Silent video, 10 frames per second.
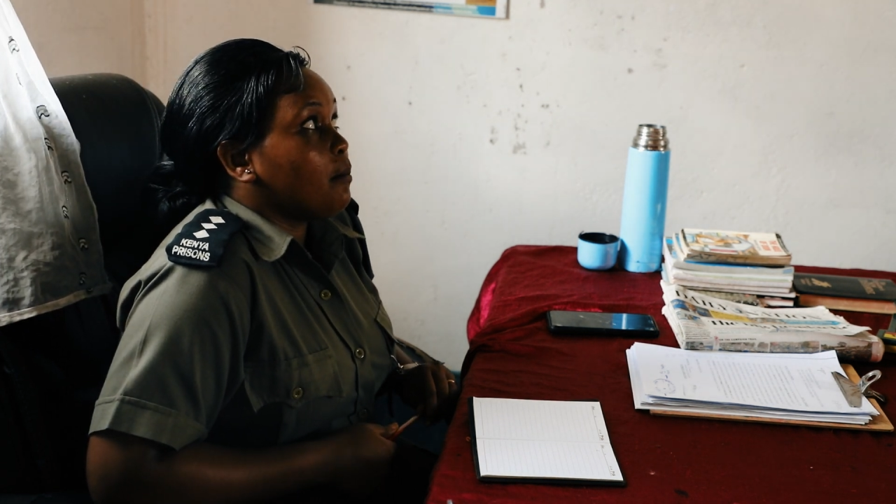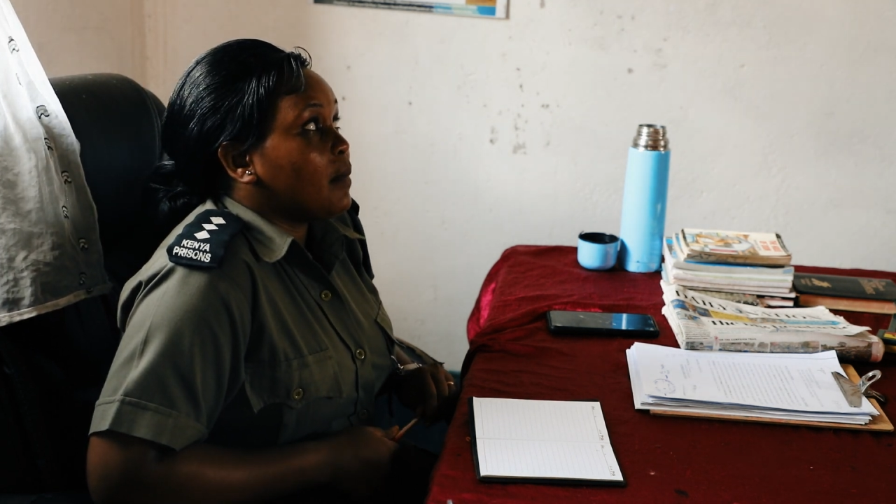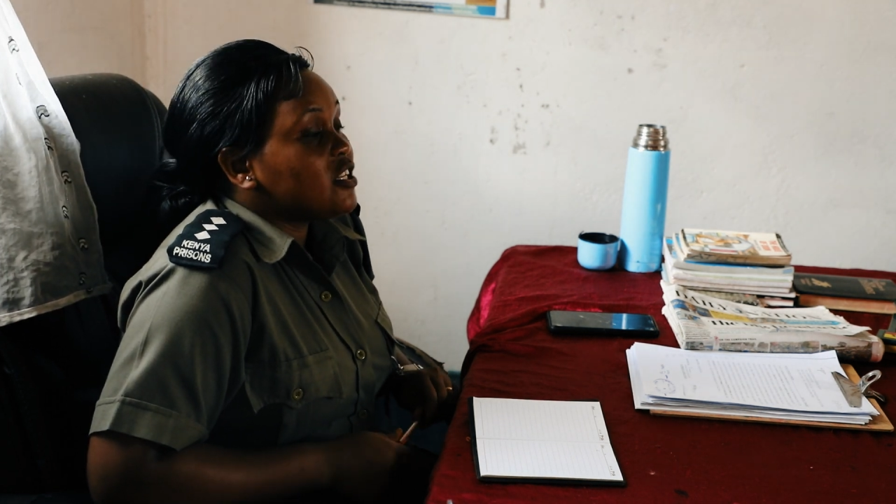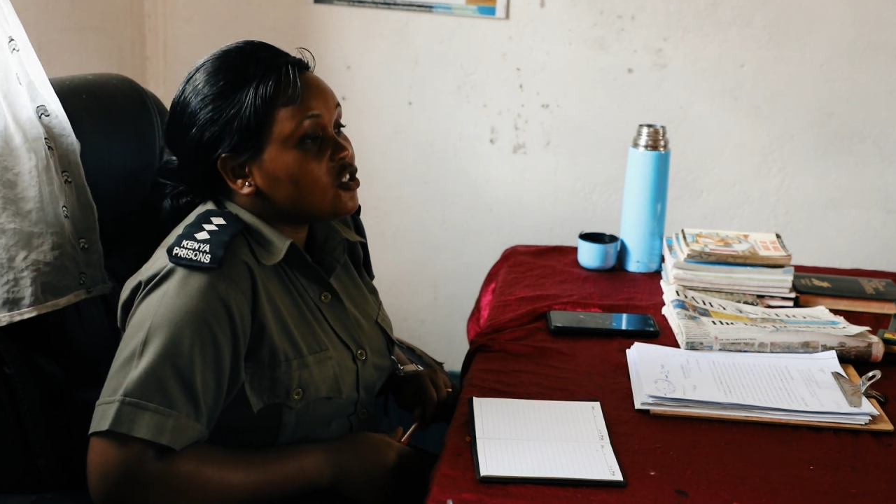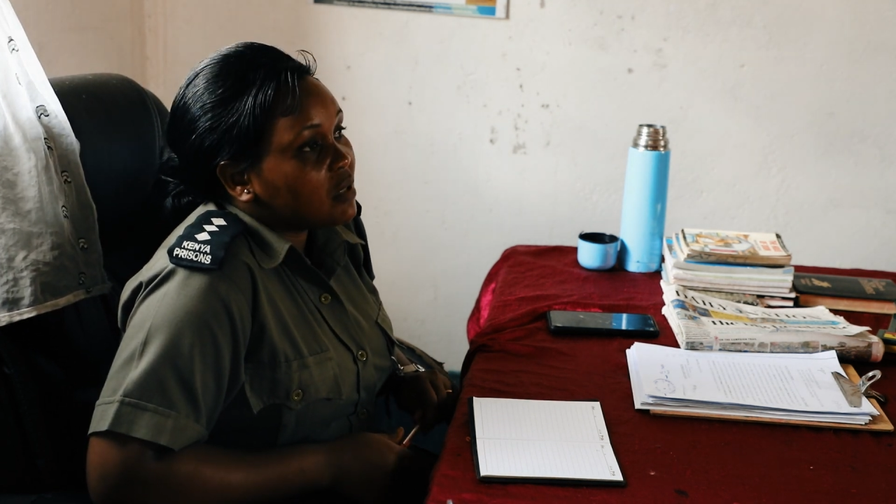
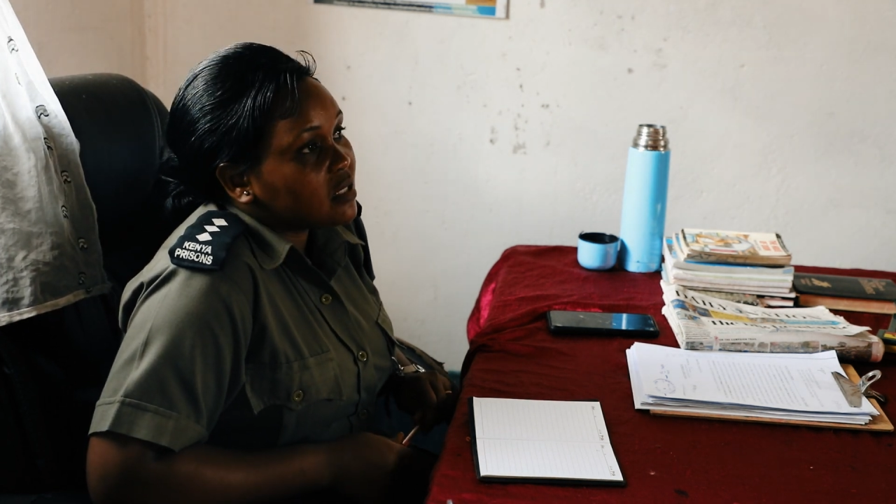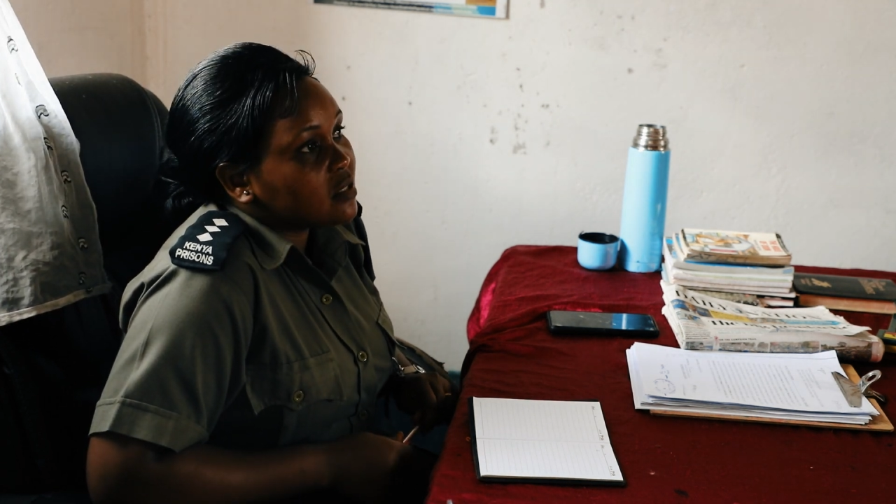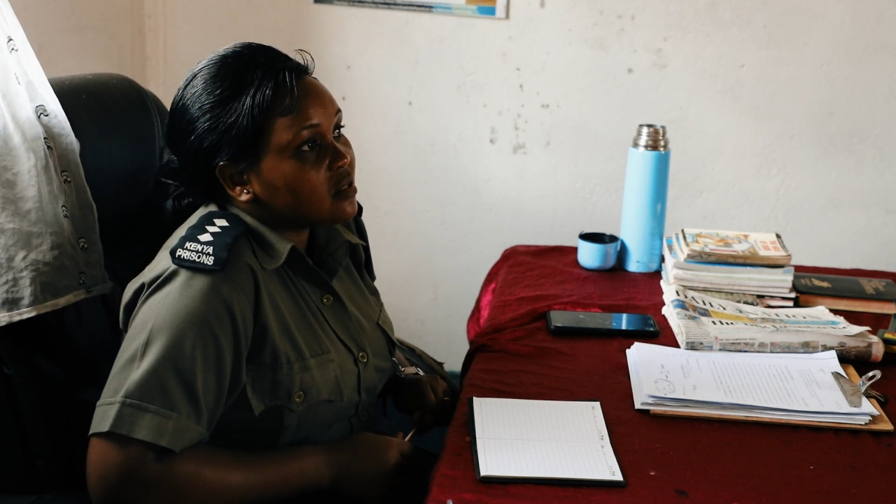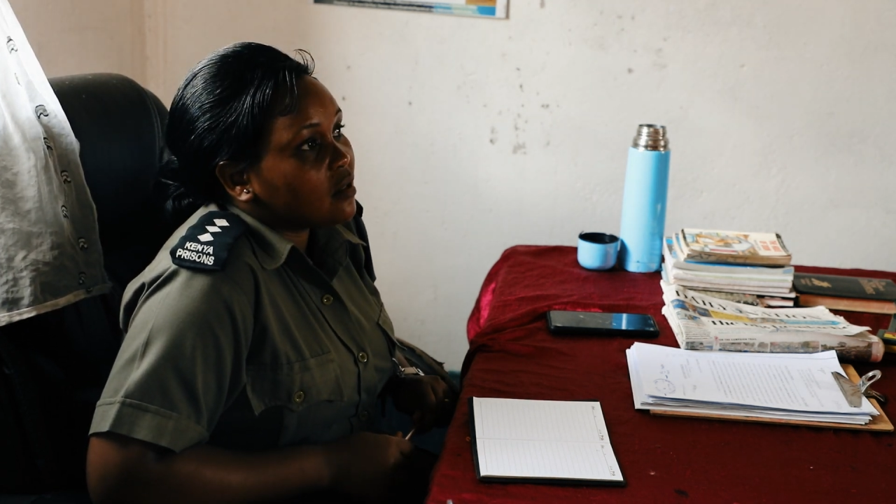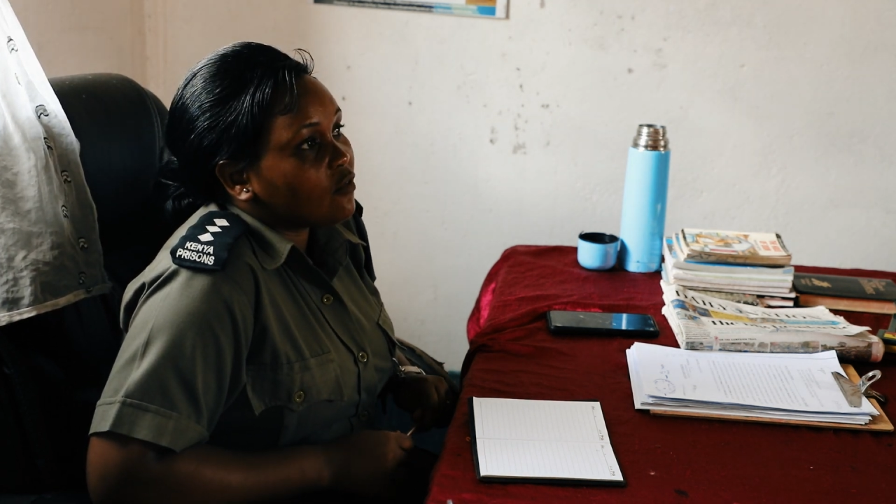management
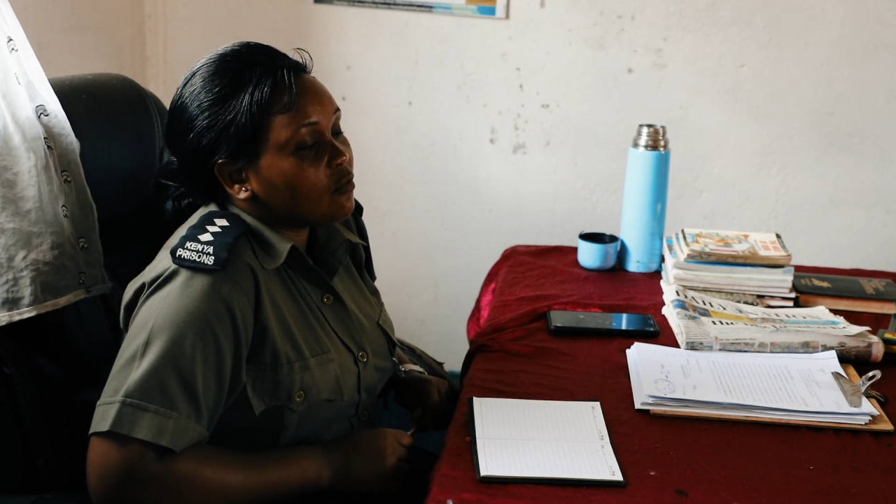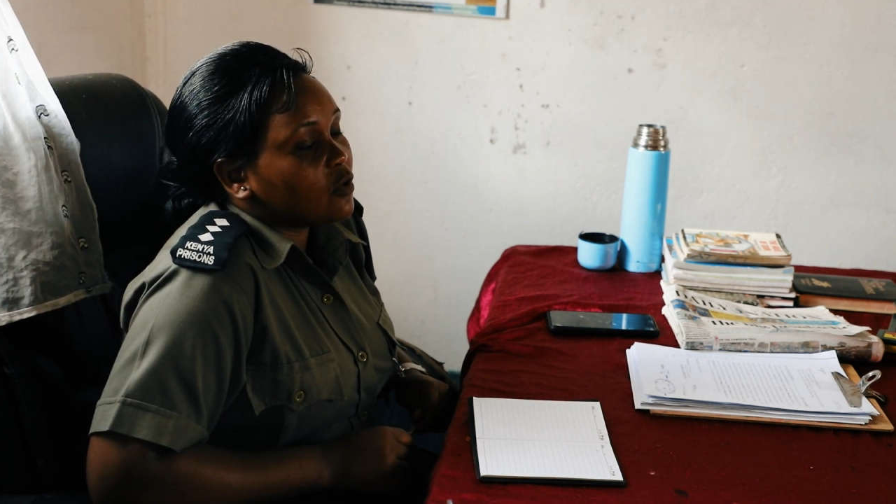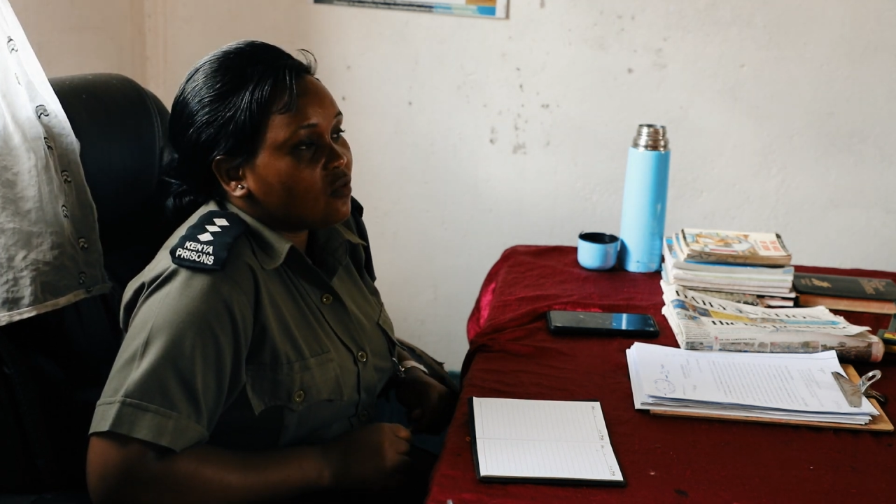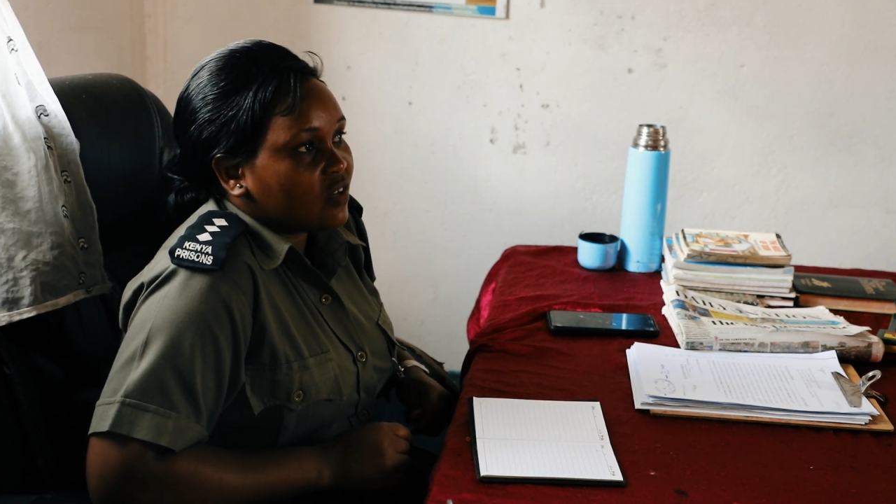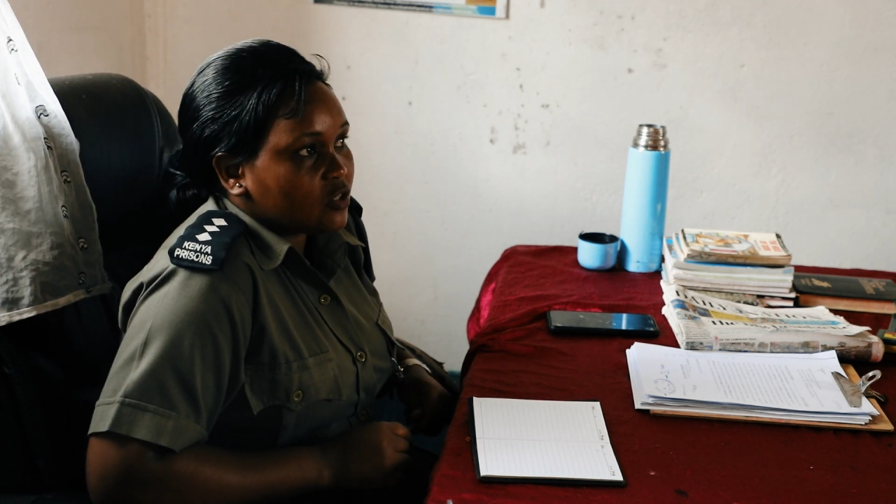from the
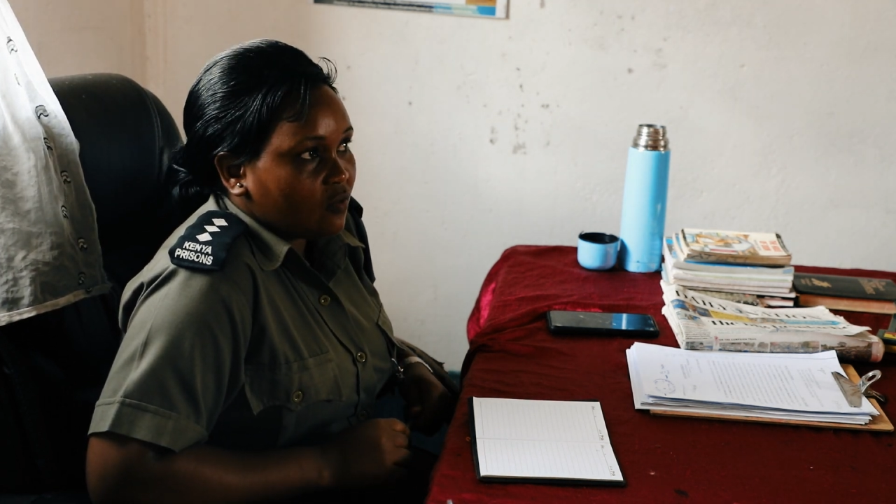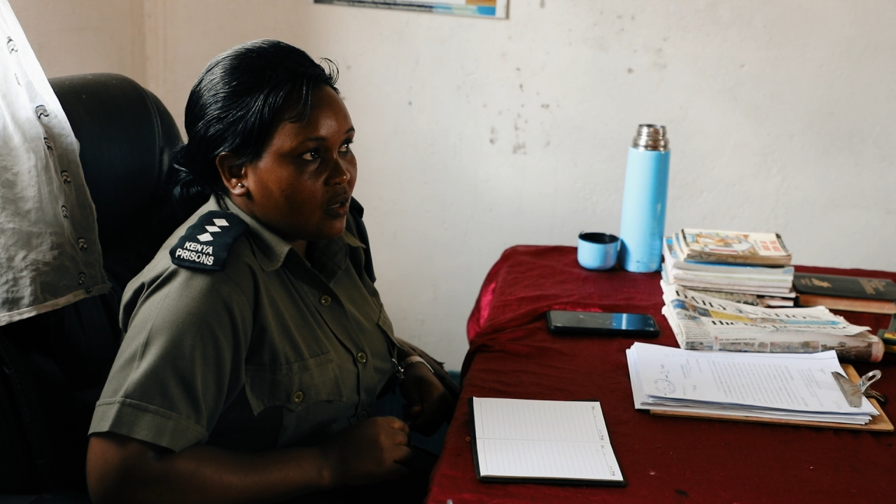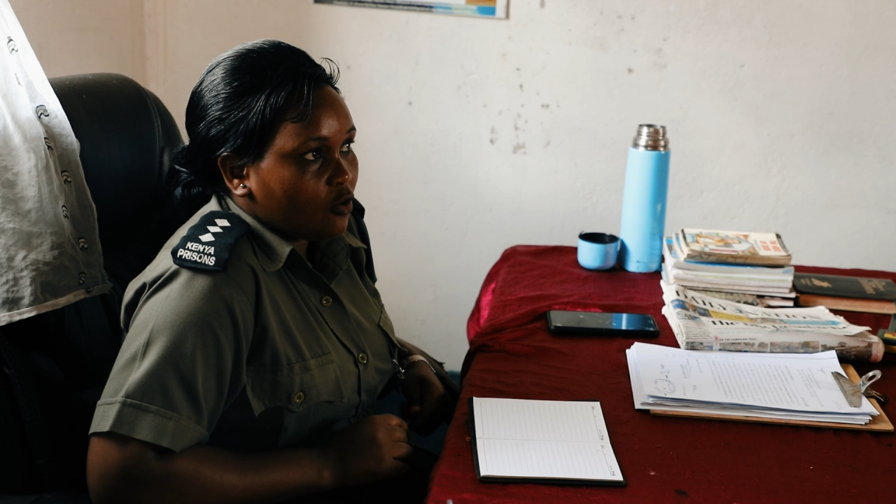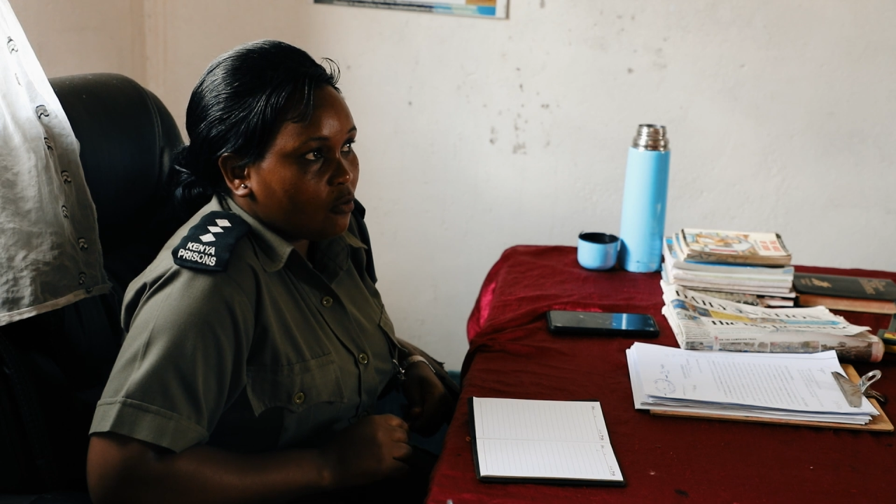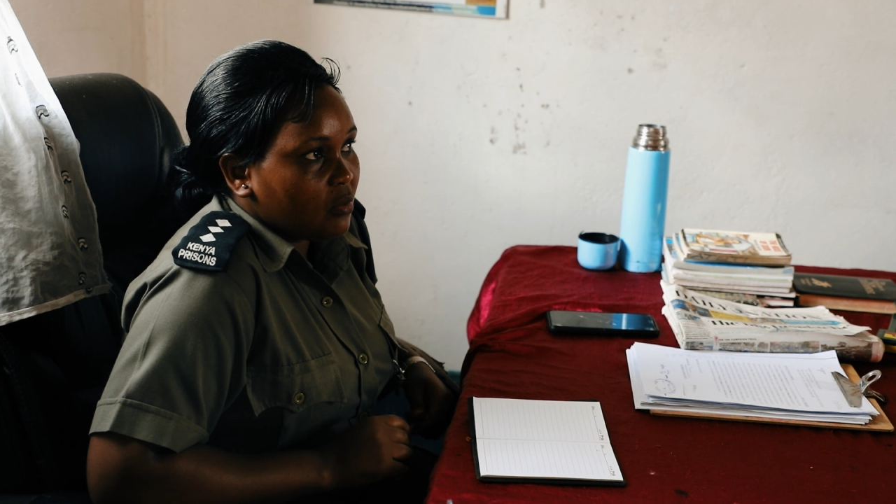University of
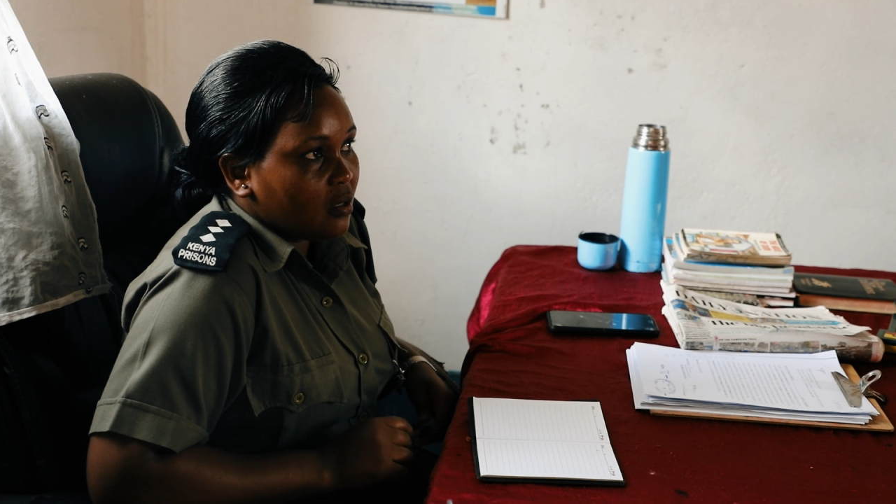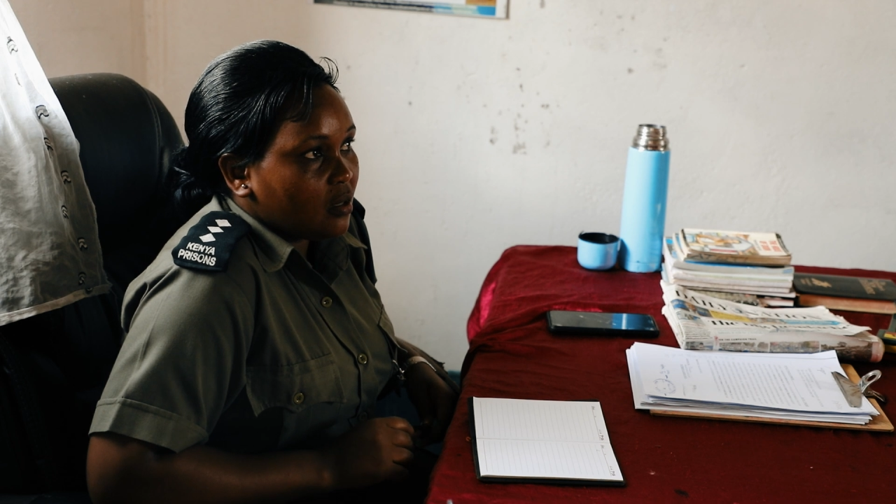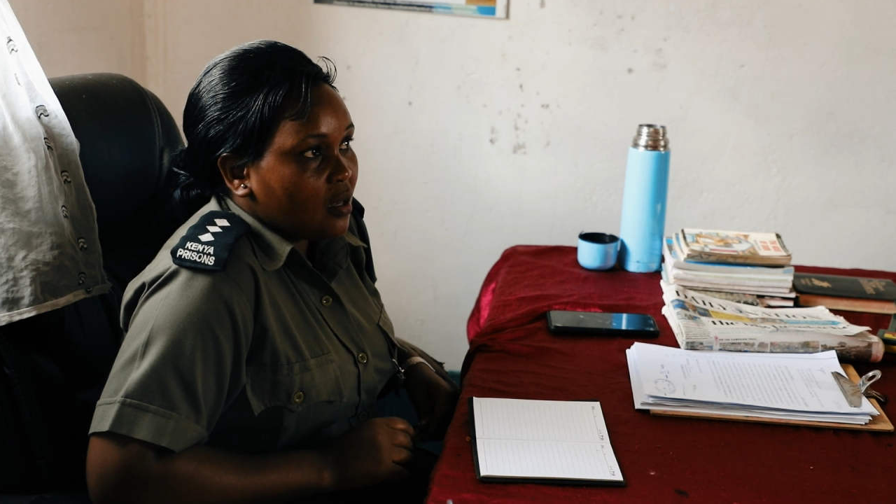Nairobi.